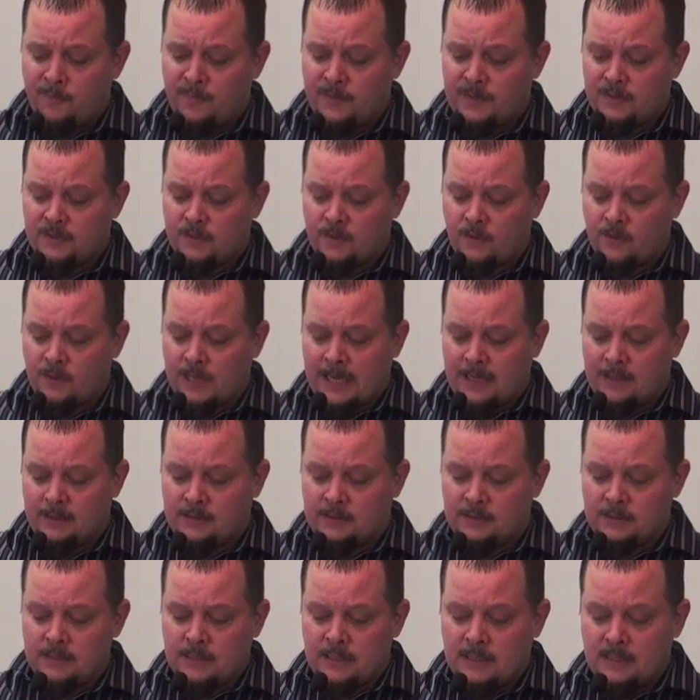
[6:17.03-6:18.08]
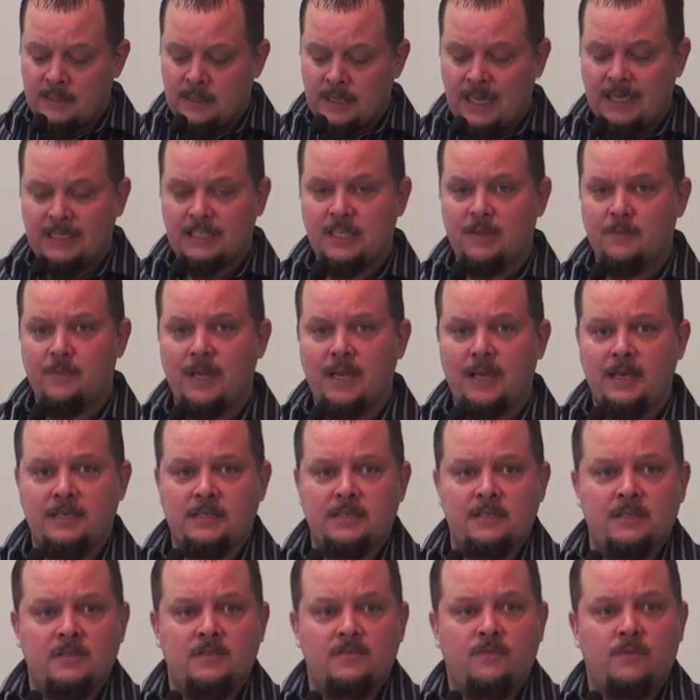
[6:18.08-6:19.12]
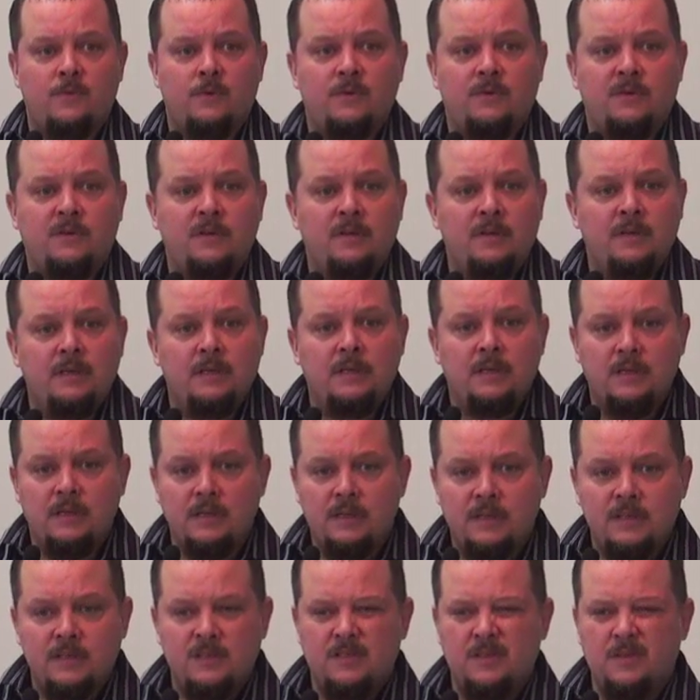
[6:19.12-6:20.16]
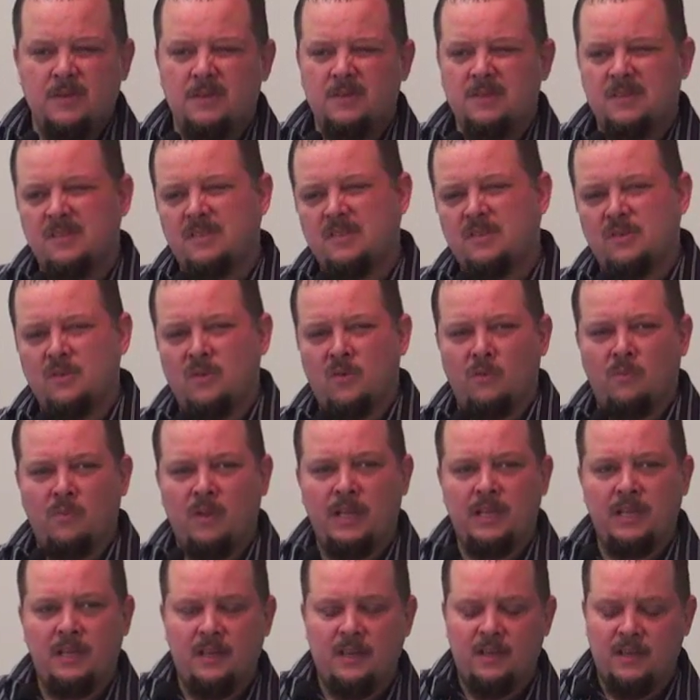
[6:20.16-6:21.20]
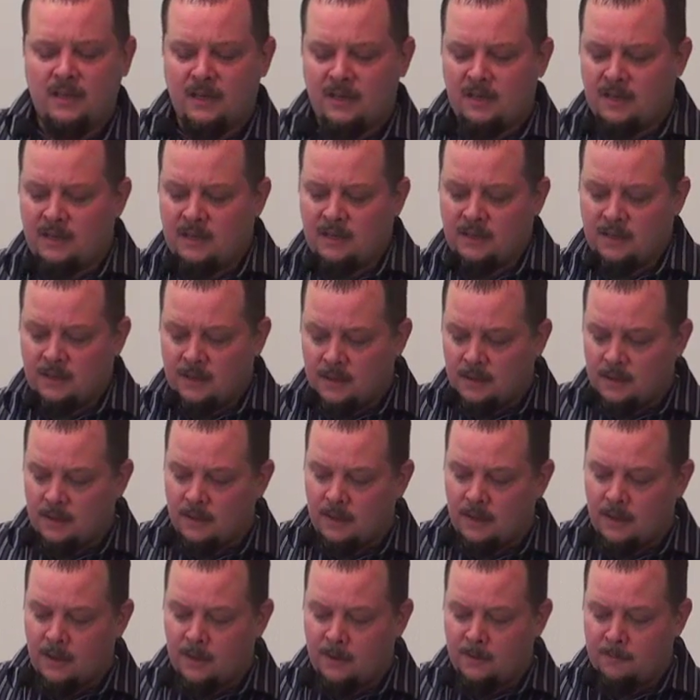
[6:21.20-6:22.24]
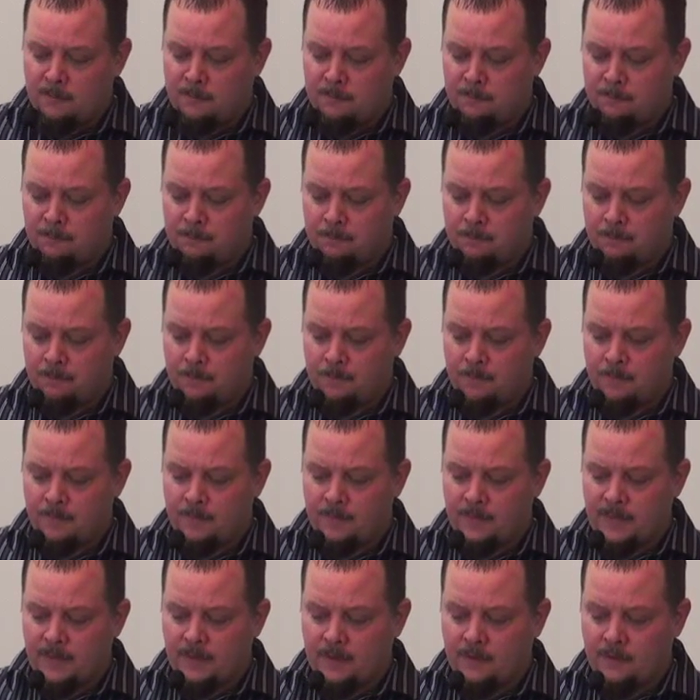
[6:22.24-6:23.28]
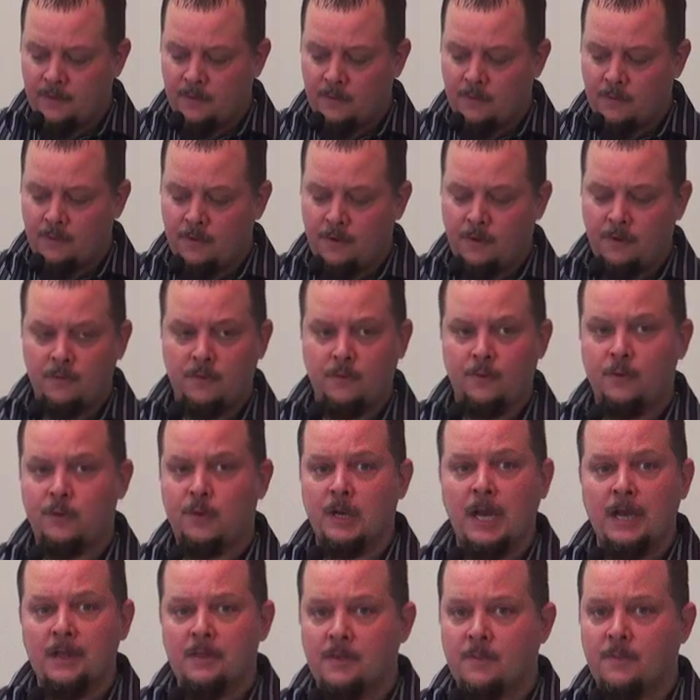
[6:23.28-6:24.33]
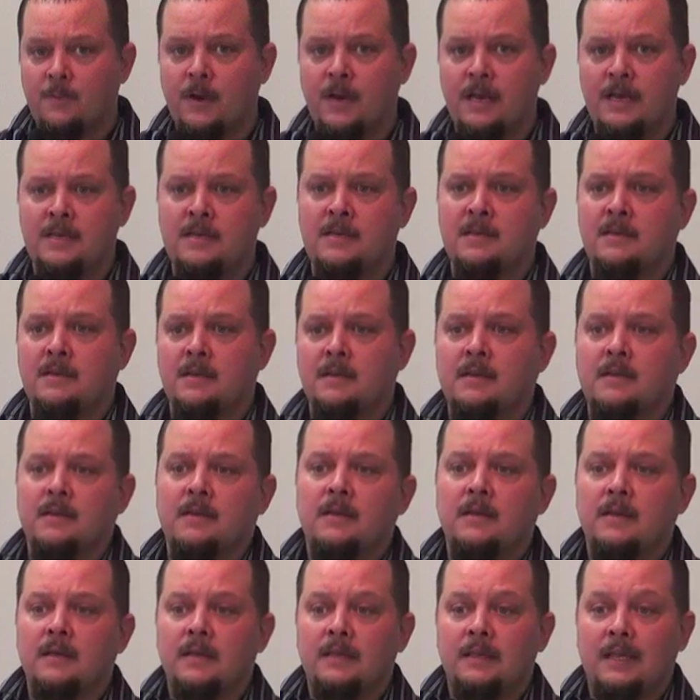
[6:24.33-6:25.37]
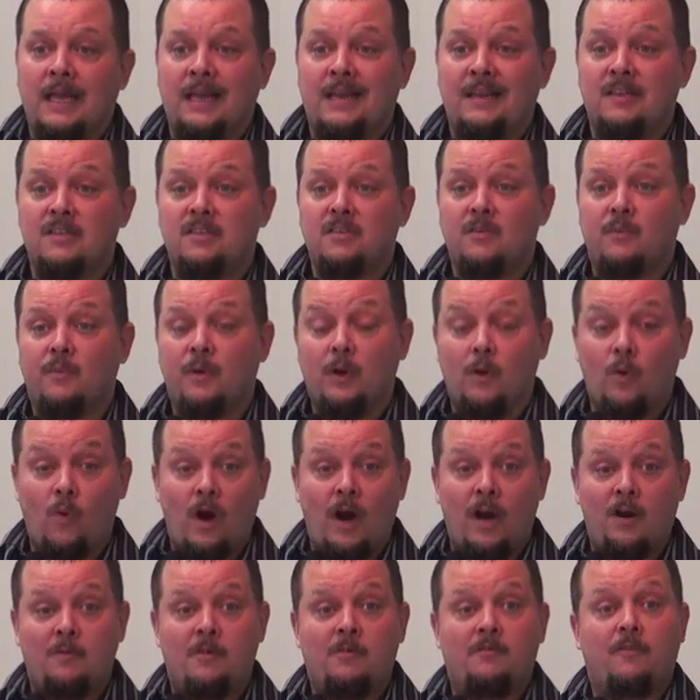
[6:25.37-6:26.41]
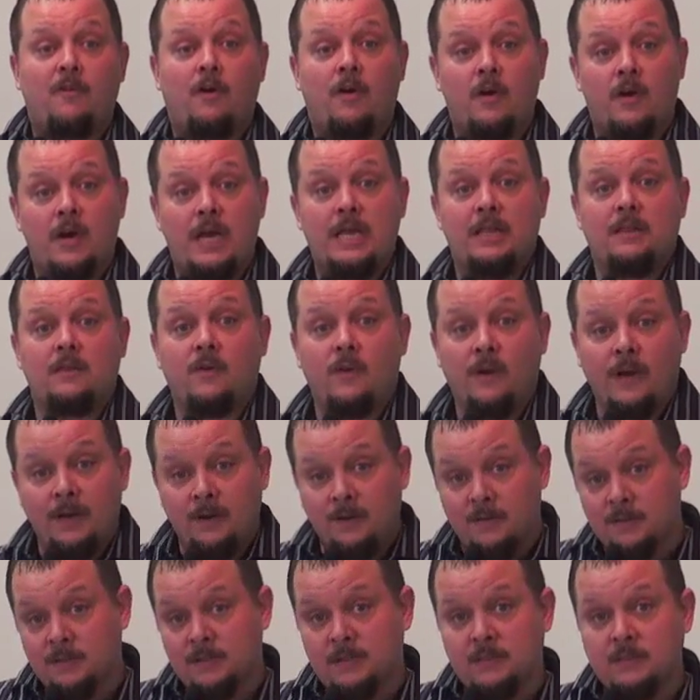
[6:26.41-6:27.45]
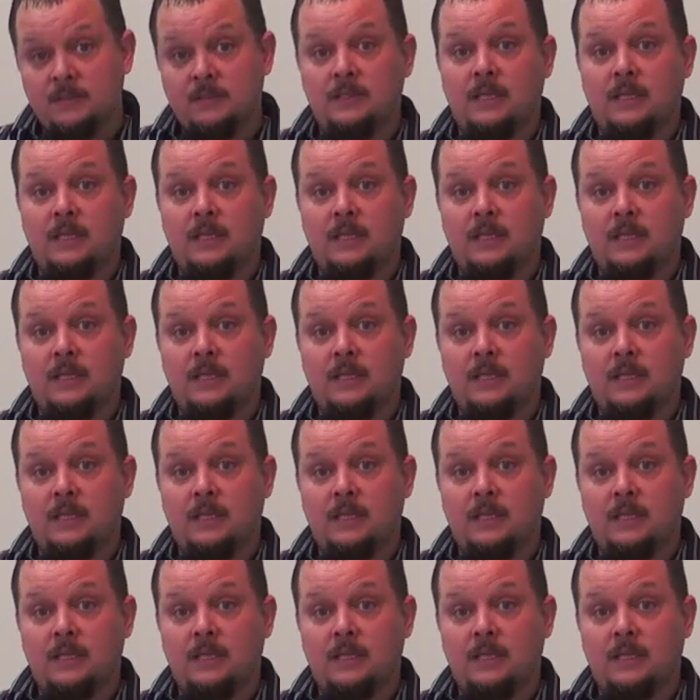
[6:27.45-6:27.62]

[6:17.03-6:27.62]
So that the ITBS is for students normally in 3rd through 9th grade. That is a requirement for our 8th graders.